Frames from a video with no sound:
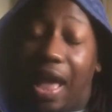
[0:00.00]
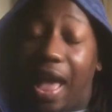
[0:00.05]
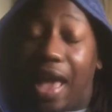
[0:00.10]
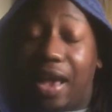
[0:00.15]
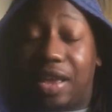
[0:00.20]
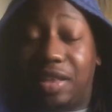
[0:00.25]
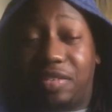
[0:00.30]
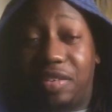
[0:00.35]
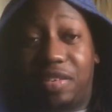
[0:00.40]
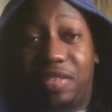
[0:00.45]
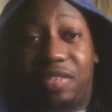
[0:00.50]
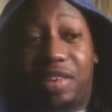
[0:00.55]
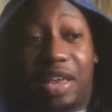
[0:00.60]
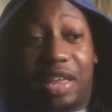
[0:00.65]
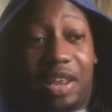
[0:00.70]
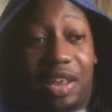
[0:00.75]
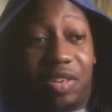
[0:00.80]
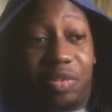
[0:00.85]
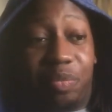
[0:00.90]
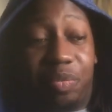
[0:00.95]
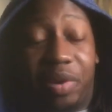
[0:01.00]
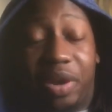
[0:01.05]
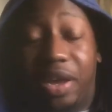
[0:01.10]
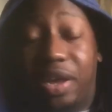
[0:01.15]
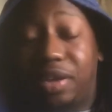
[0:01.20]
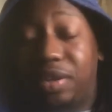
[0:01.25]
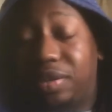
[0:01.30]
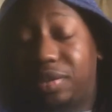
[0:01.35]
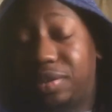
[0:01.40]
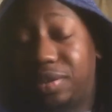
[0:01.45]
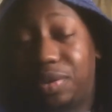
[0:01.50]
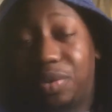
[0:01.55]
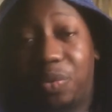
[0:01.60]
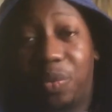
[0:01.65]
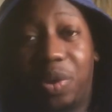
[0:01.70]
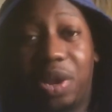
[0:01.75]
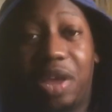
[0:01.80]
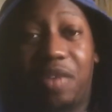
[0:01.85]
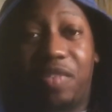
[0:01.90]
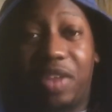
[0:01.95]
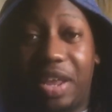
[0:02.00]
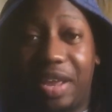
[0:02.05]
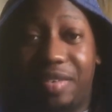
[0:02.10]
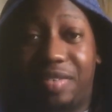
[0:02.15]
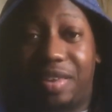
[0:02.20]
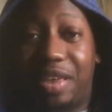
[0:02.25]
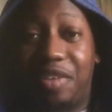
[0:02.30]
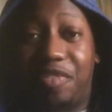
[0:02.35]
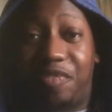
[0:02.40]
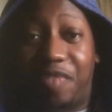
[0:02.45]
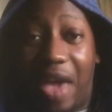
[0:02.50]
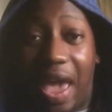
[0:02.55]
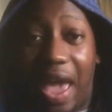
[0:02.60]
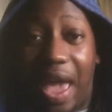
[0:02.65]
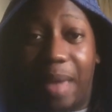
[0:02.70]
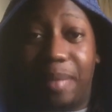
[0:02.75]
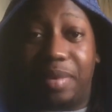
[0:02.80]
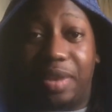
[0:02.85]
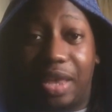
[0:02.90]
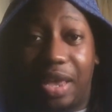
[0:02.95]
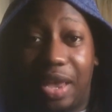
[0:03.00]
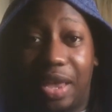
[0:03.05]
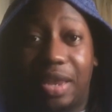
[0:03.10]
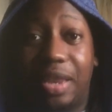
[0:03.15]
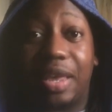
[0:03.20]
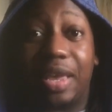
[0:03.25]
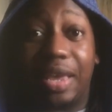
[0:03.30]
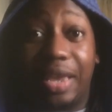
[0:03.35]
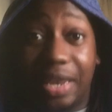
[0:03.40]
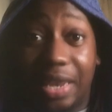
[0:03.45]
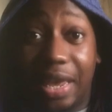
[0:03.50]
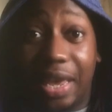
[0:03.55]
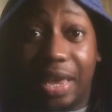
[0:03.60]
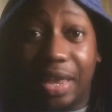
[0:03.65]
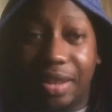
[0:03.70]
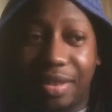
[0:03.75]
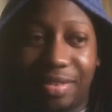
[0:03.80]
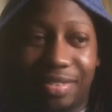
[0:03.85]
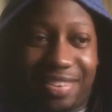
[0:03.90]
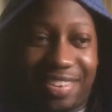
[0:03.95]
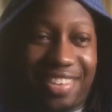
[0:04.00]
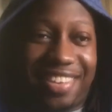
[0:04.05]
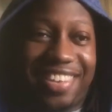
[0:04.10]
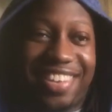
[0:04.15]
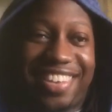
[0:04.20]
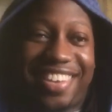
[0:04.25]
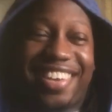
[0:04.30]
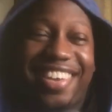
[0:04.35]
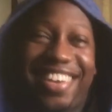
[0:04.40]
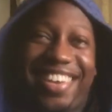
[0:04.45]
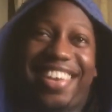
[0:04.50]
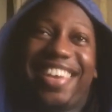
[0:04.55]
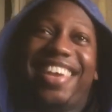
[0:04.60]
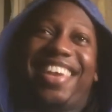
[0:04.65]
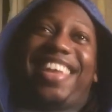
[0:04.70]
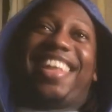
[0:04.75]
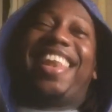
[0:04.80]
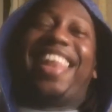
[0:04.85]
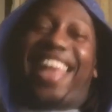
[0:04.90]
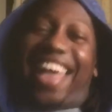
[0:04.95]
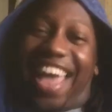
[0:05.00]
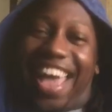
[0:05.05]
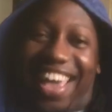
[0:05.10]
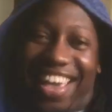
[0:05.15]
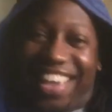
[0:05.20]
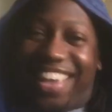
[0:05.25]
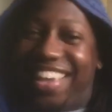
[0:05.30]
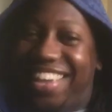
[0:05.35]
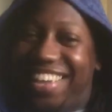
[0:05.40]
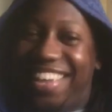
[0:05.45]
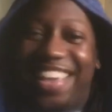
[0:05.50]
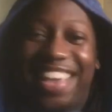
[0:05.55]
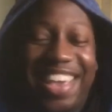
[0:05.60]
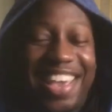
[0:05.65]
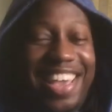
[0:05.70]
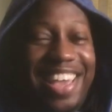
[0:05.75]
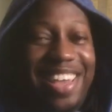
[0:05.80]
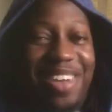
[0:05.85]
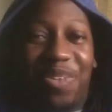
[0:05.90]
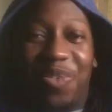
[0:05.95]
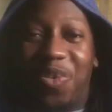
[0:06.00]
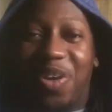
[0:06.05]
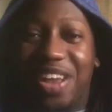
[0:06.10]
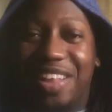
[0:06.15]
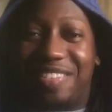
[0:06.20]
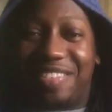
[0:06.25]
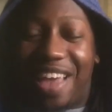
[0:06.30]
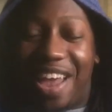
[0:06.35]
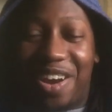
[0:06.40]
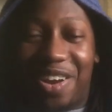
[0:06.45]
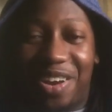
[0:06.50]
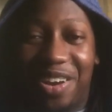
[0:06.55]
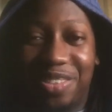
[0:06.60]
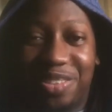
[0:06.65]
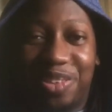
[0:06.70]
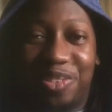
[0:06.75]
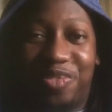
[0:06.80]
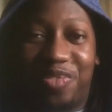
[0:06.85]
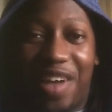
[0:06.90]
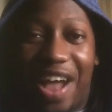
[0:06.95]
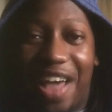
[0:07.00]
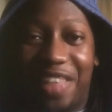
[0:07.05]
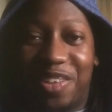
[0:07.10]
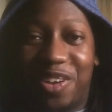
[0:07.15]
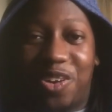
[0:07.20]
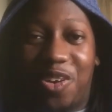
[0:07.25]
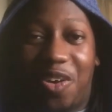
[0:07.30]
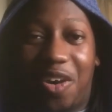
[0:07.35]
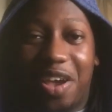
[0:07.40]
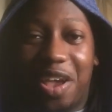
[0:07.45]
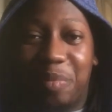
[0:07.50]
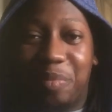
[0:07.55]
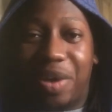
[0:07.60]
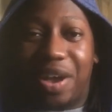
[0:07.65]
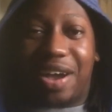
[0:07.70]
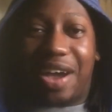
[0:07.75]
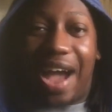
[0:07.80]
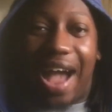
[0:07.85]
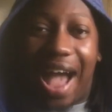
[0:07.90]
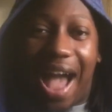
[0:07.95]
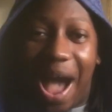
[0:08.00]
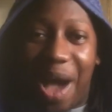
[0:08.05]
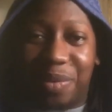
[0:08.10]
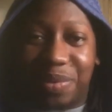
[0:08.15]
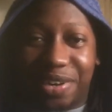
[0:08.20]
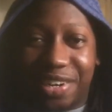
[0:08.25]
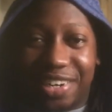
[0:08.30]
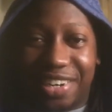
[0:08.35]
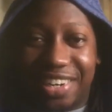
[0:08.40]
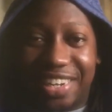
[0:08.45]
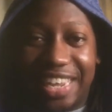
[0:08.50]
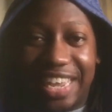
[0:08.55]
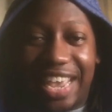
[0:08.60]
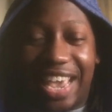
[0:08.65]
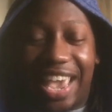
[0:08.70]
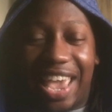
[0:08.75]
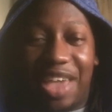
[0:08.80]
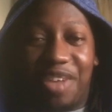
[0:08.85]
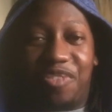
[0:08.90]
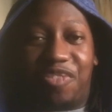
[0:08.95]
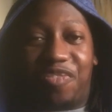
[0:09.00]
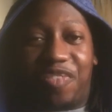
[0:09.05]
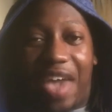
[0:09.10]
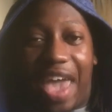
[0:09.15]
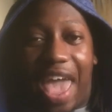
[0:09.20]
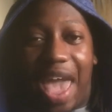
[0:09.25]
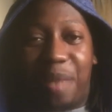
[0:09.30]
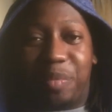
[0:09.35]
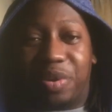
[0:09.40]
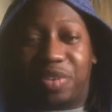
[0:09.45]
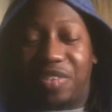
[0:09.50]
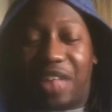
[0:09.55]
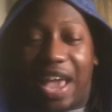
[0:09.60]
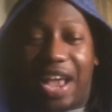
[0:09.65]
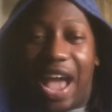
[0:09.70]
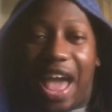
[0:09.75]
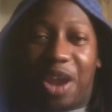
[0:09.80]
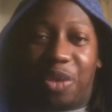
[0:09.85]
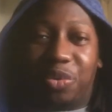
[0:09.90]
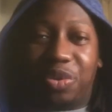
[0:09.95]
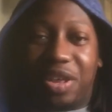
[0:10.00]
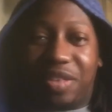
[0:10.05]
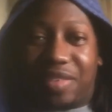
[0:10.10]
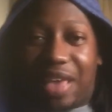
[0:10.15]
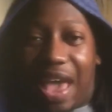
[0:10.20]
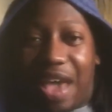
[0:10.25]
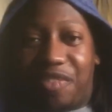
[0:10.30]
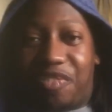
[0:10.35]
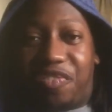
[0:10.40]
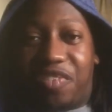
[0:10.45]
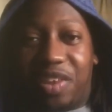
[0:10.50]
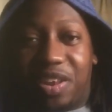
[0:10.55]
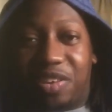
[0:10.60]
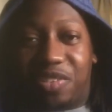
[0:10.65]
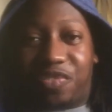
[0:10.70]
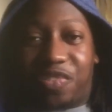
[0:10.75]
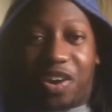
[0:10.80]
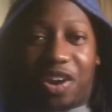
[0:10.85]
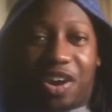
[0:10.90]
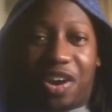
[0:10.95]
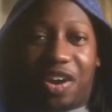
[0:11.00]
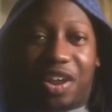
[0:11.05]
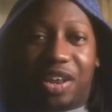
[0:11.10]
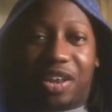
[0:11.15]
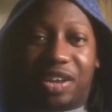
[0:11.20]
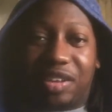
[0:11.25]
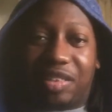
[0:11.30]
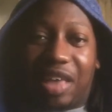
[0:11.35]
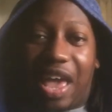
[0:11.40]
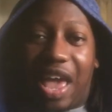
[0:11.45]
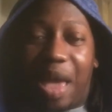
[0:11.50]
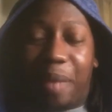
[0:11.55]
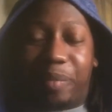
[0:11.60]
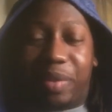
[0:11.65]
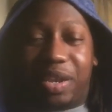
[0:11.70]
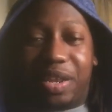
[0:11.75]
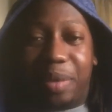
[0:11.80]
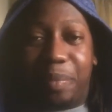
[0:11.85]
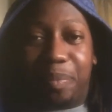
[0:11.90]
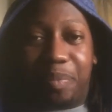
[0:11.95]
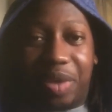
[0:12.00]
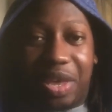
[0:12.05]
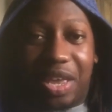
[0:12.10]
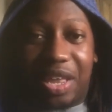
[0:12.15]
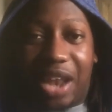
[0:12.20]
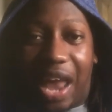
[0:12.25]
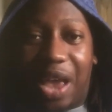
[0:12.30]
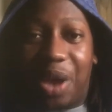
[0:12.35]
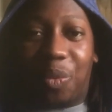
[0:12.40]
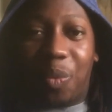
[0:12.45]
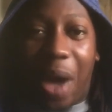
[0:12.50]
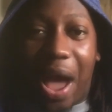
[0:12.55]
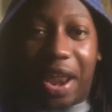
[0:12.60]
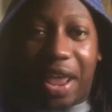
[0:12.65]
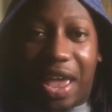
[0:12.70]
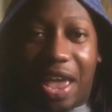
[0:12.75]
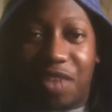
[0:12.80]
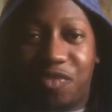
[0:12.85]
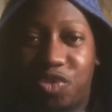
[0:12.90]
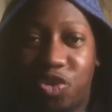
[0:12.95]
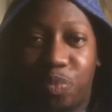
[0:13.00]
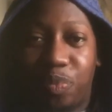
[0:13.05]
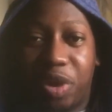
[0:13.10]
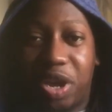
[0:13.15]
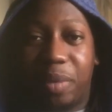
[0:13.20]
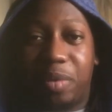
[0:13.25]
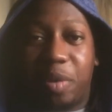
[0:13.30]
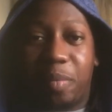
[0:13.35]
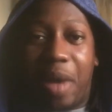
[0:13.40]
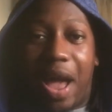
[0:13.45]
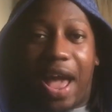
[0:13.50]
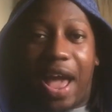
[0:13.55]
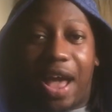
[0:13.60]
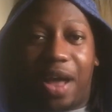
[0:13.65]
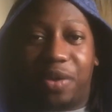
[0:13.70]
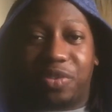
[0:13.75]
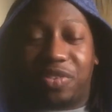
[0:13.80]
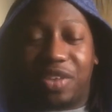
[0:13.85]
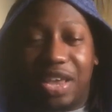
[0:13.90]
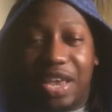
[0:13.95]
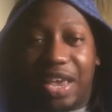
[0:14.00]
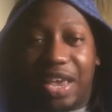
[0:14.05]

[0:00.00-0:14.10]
I could just say this, bruh. Whatever they say Fab did, he did. Like, once I heard the father call him a coward and Fab was like, I don't need to have feelings for her, and looked at Emily B like, why the F you bring him to my house?